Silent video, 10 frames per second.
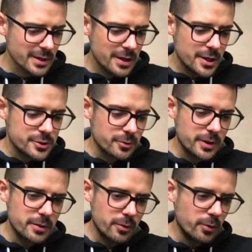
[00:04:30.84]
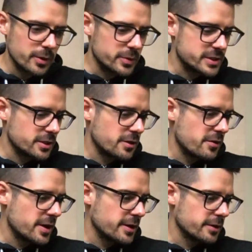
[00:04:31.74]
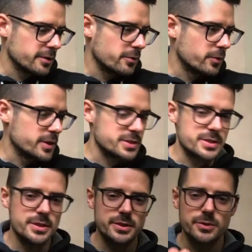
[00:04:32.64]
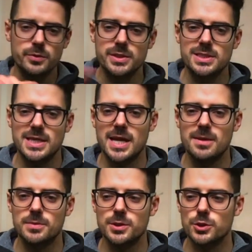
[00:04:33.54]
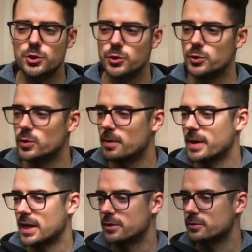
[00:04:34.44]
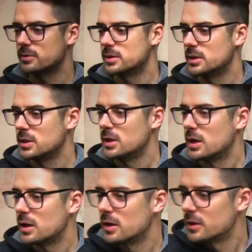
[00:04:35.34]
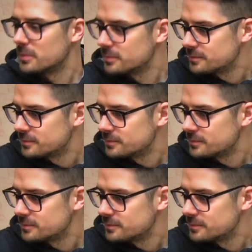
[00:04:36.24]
So what we saw in there was this was taped to a panel. And